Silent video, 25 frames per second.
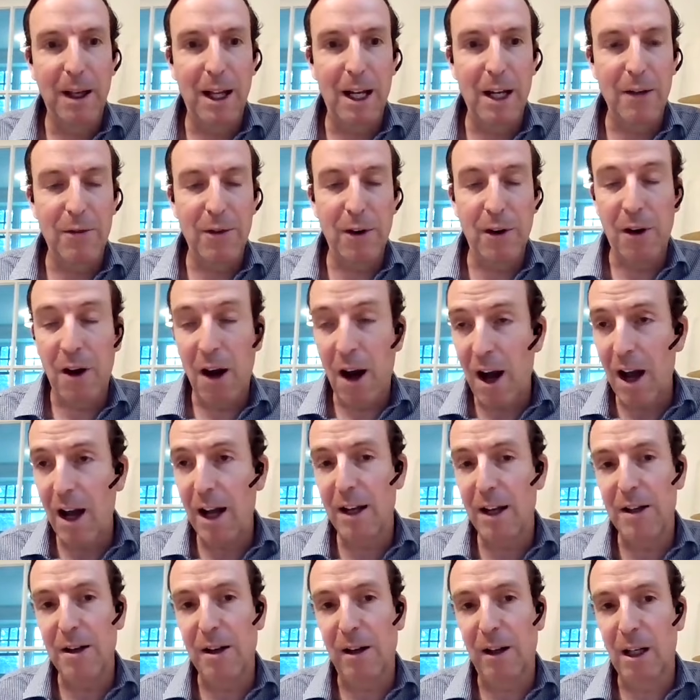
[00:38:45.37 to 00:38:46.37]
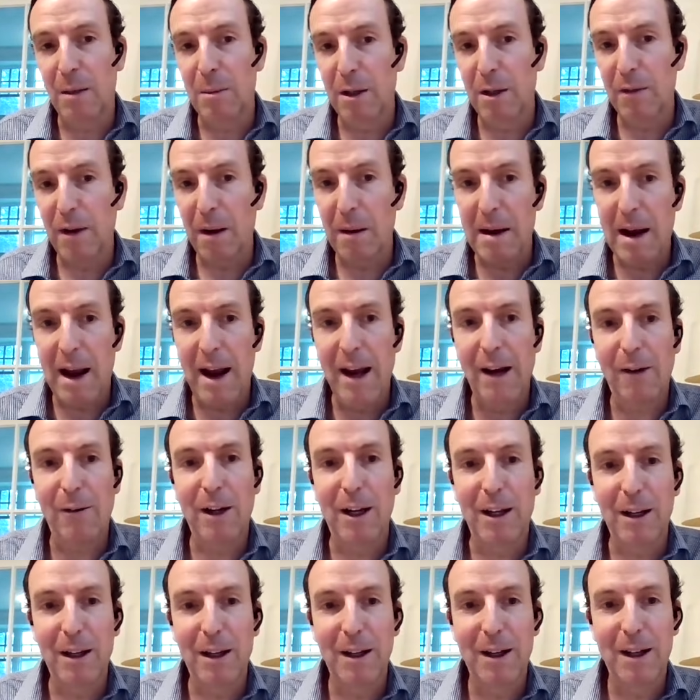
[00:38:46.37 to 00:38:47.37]
And if you're not, you're going to be very
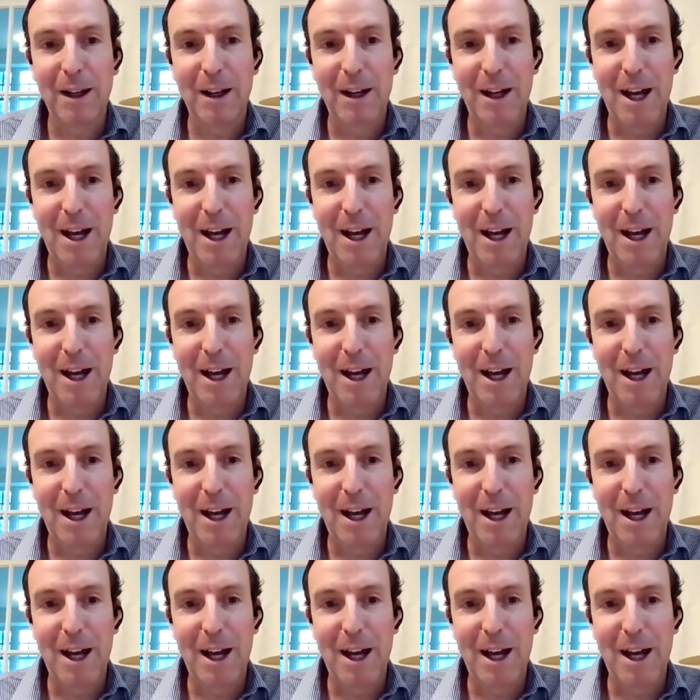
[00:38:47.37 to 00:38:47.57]
angry,